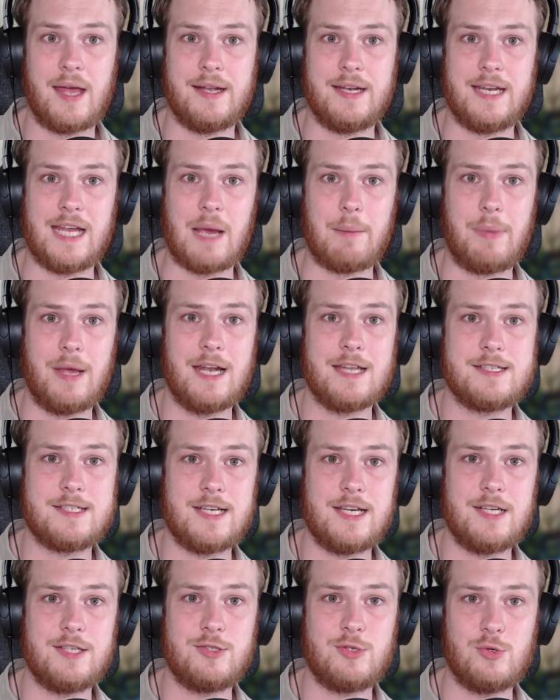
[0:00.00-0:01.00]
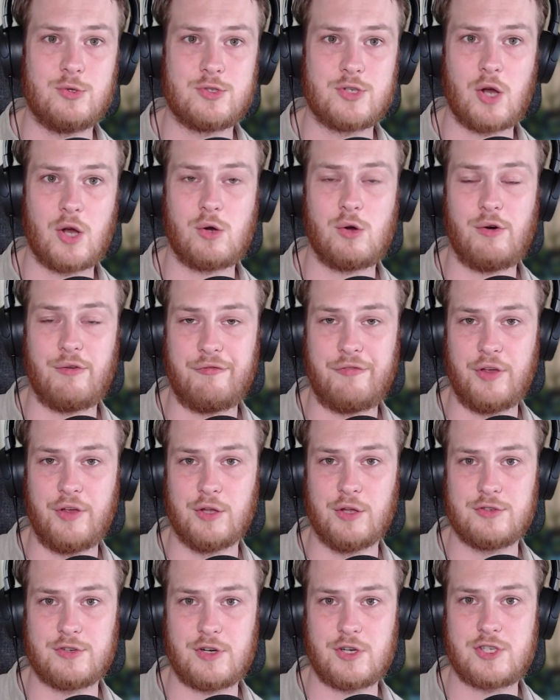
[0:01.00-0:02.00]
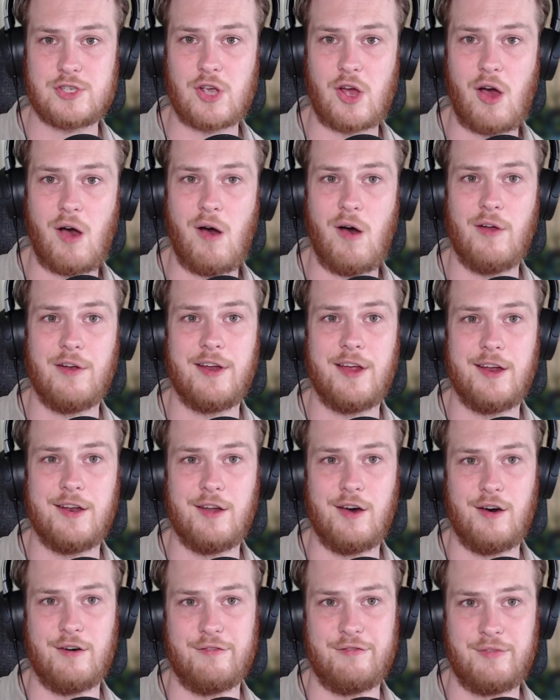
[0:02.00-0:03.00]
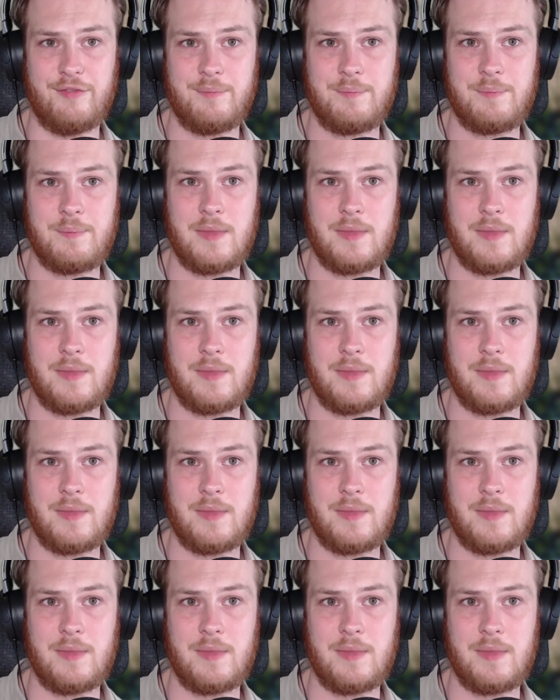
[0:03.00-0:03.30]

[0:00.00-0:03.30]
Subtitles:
the ability to toggle filters on and off.